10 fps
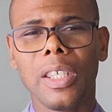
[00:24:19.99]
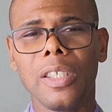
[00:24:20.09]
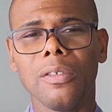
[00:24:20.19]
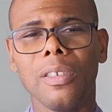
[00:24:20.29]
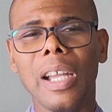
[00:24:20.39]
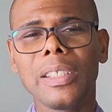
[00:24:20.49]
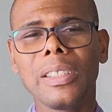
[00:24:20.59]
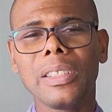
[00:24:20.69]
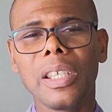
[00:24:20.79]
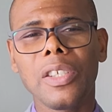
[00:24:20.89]
He will
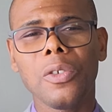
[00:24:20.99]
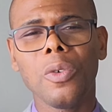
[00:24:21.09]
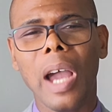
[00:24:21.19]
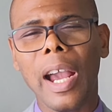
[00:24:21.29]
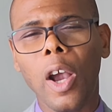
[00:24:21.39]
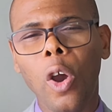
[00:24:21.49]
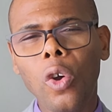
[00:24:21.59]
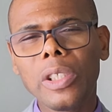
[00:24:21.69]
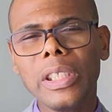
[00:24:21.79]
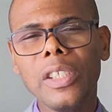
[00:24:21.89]
answer you
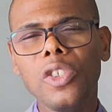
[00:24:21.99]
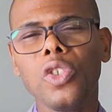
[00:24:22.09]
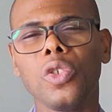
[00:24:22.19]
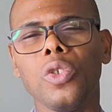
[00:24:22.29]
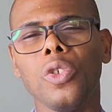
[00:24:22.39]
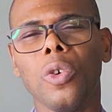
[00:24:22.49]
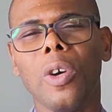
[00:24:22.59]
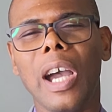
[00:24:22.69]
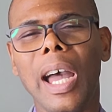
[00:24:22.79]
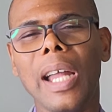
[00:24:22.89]
according to
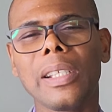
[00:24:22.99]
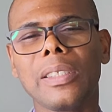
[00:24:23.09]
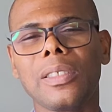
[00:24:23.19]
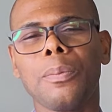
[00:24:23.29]
your heart.